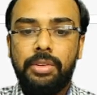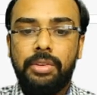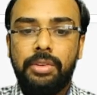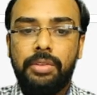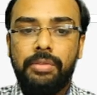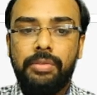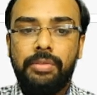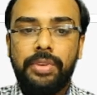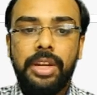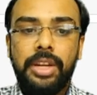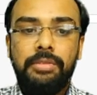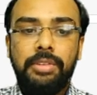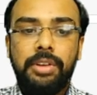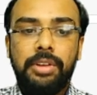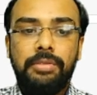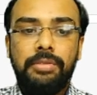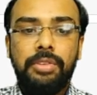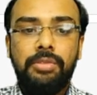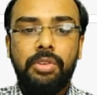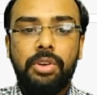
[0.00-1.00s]

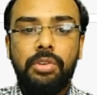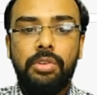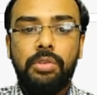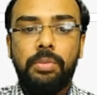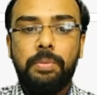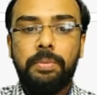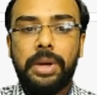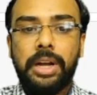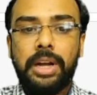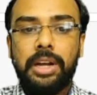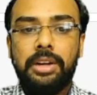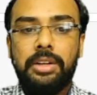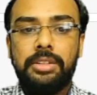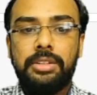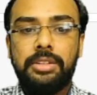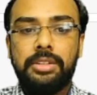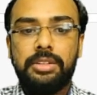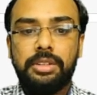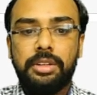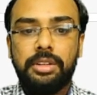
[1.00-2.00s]
whenever we want to
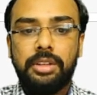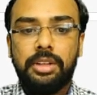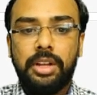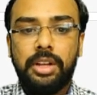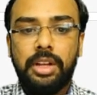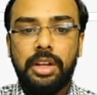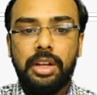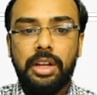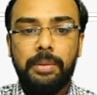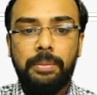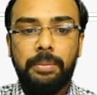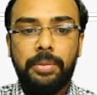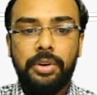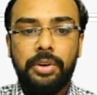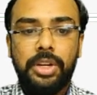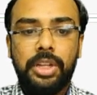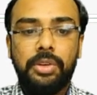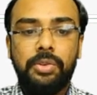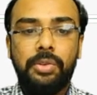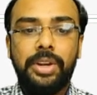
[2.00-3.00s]
parse a
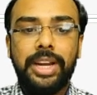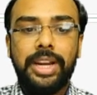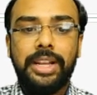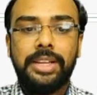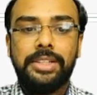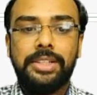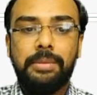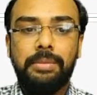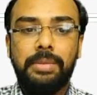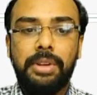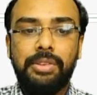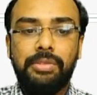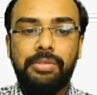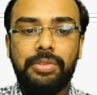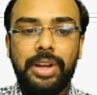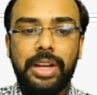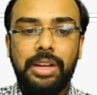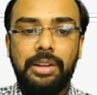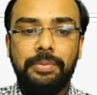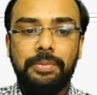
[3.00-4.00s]
particular XML
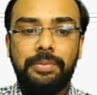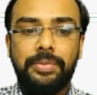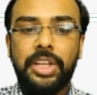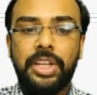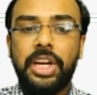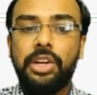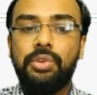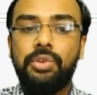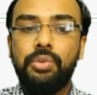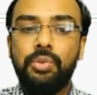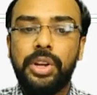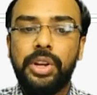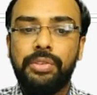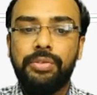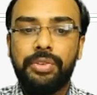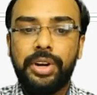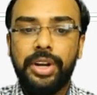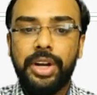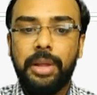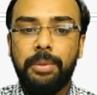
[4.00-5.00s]
file, there are two
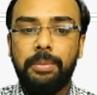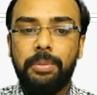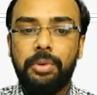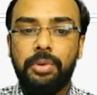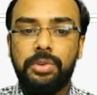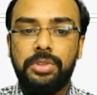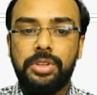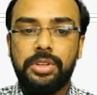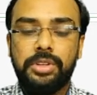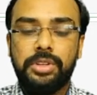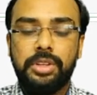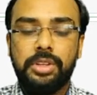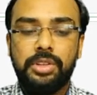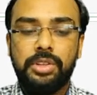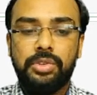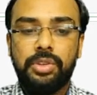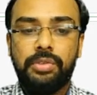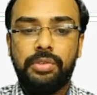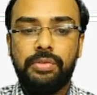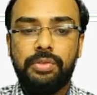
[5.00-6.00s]
different approaches.
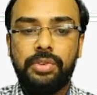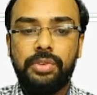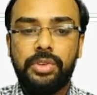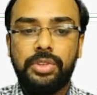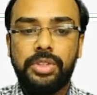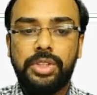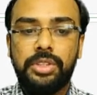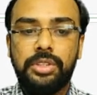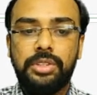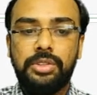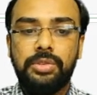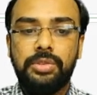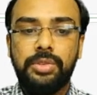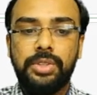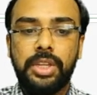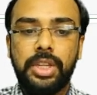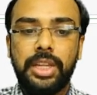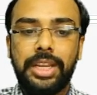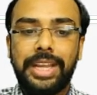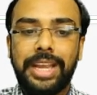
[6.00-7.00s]
So the first is
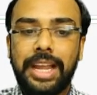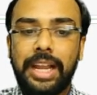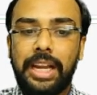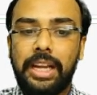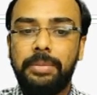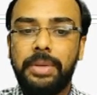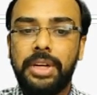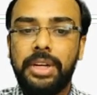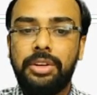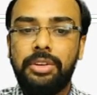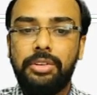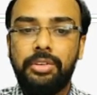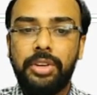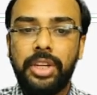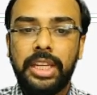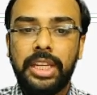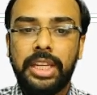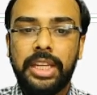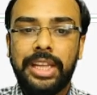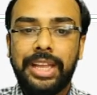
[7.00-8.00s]
using
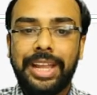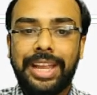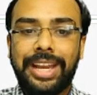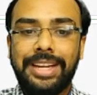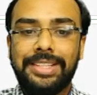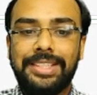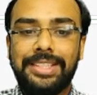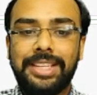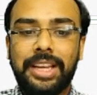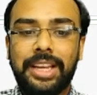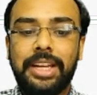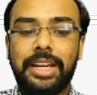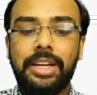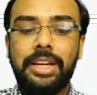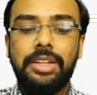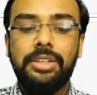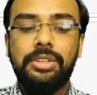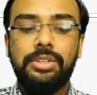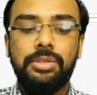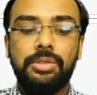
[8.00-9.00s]
ElementTree and
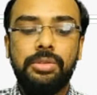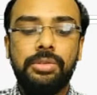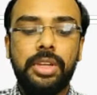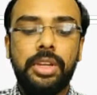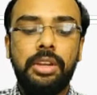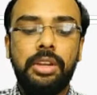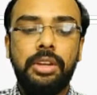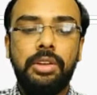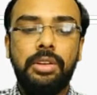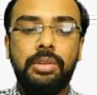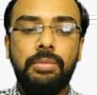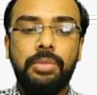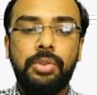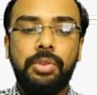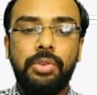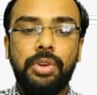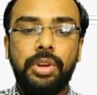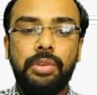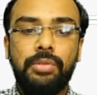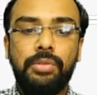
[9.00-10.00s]
second is using
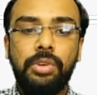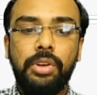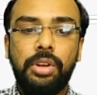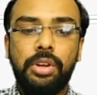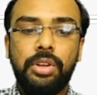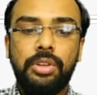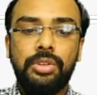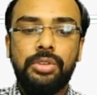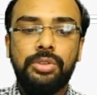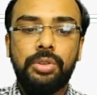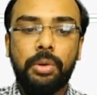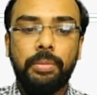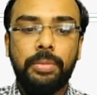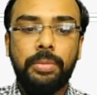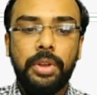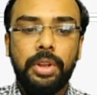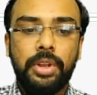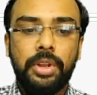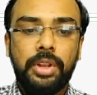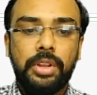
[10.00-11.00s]
BeautifulSoup.
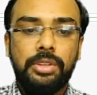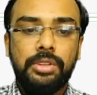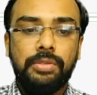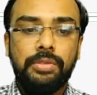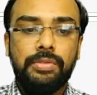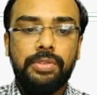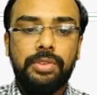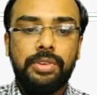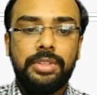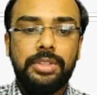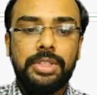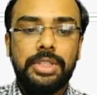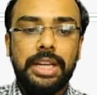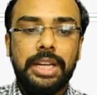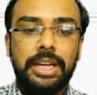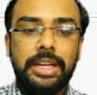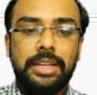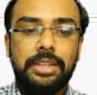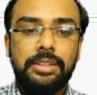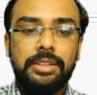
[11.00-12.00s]
So first
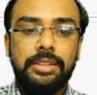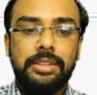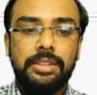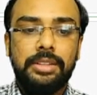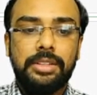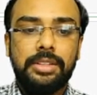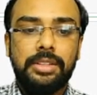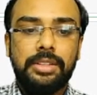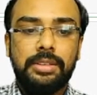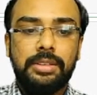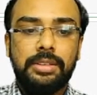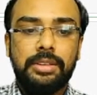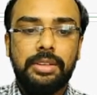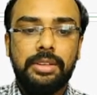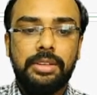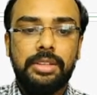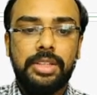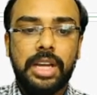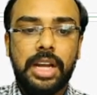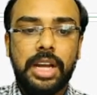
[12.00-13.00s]
let us
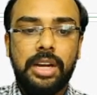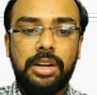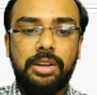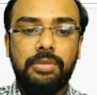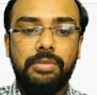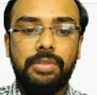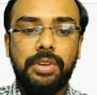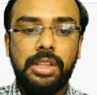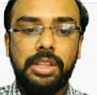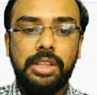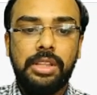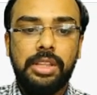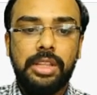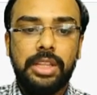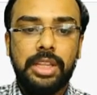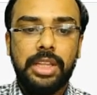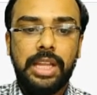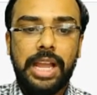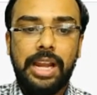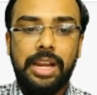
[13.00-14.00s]
start with
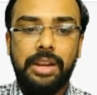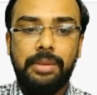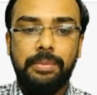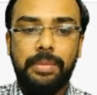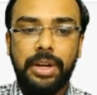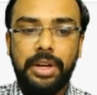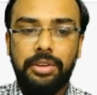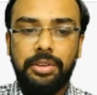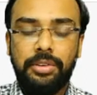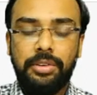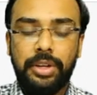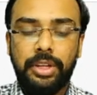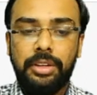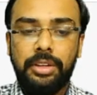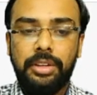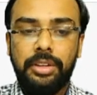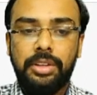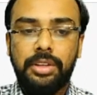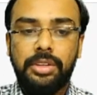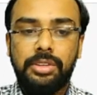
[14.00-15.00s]
ElementTree.
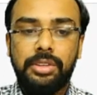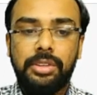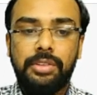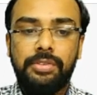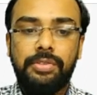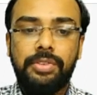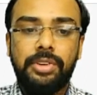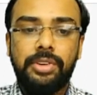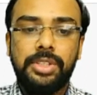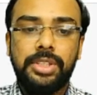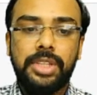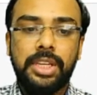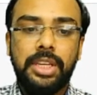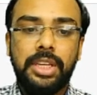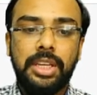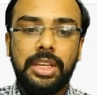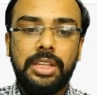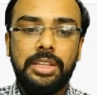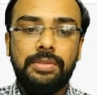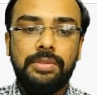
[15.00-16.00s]
So the first
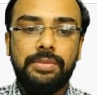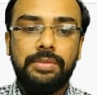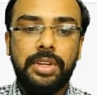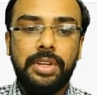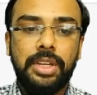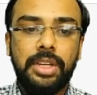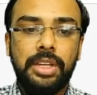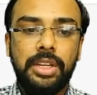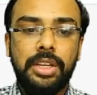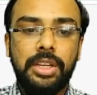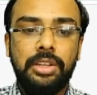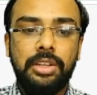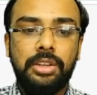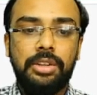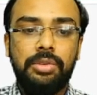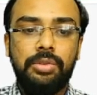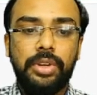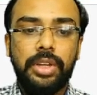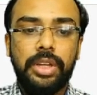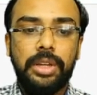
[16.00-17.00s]
thing is we
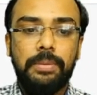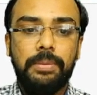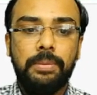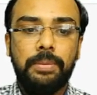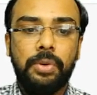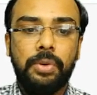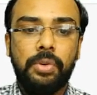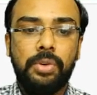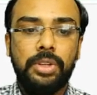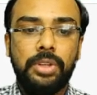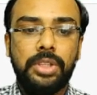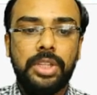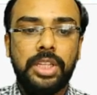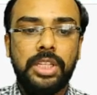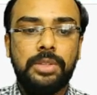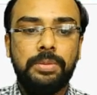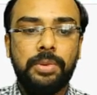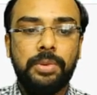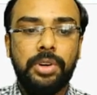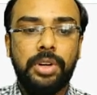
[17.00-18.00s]
need to import
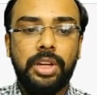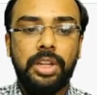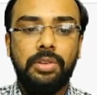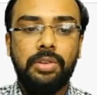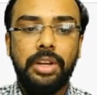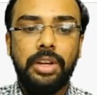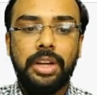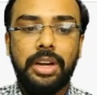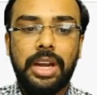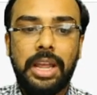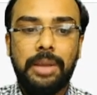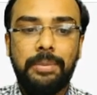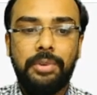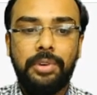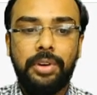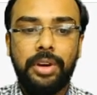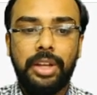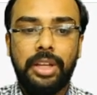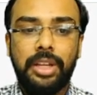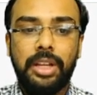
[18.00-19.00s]
this particular
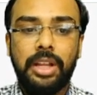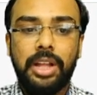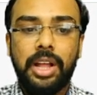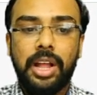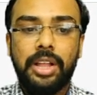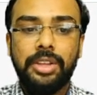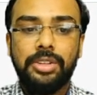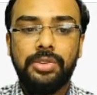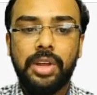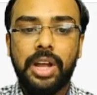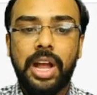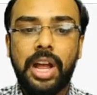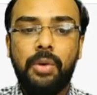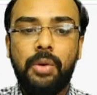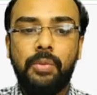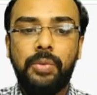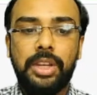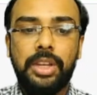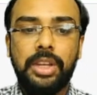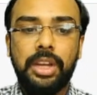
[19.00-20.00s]
library. So
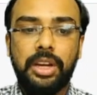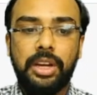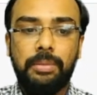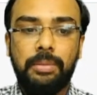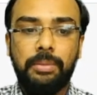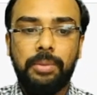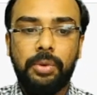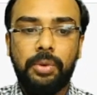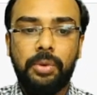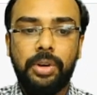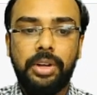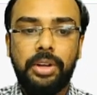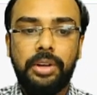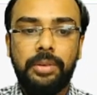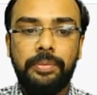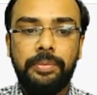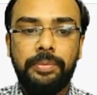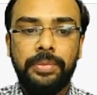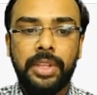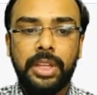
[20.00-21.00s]
how we can import
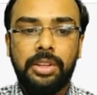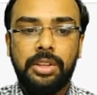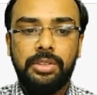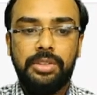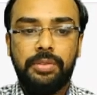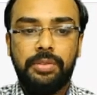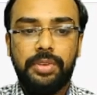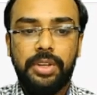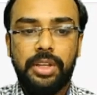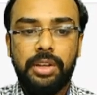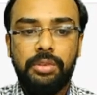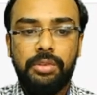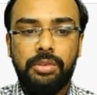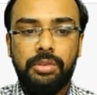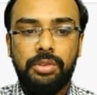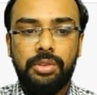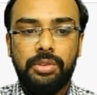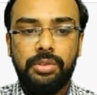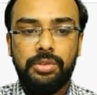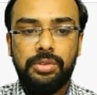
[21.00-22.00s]
it? So we have
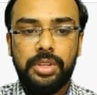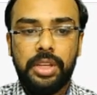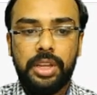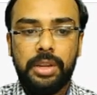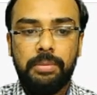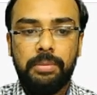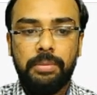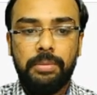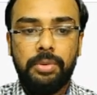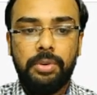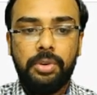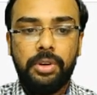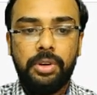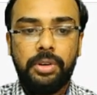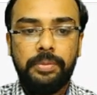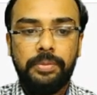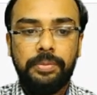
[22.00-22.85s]
to use import,